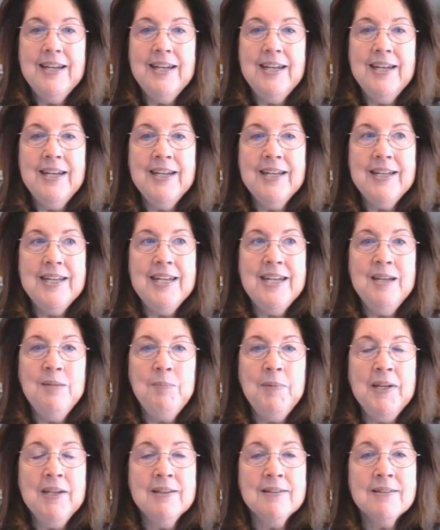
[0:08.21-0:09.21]
And
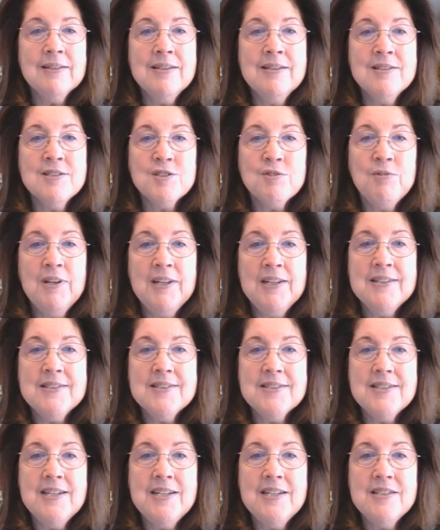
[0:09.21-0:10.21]
email is
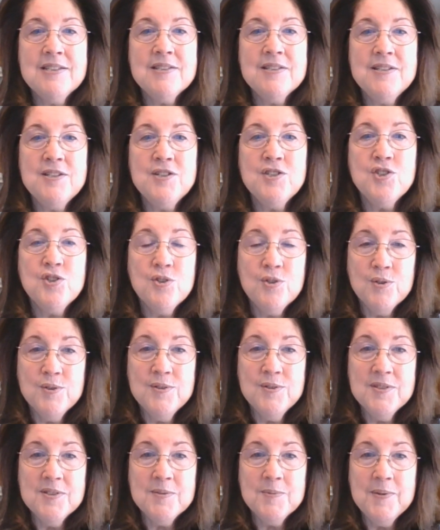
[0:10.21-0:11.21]

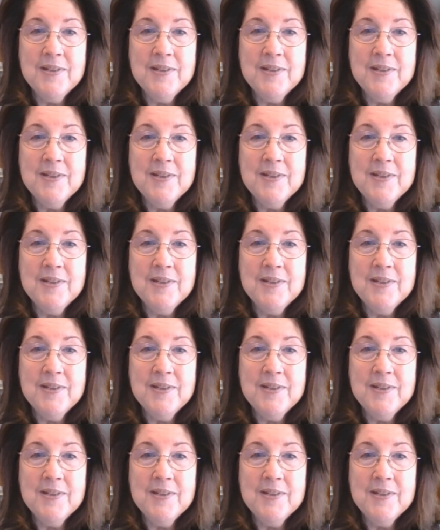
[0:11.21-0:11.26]
granitestatestitchers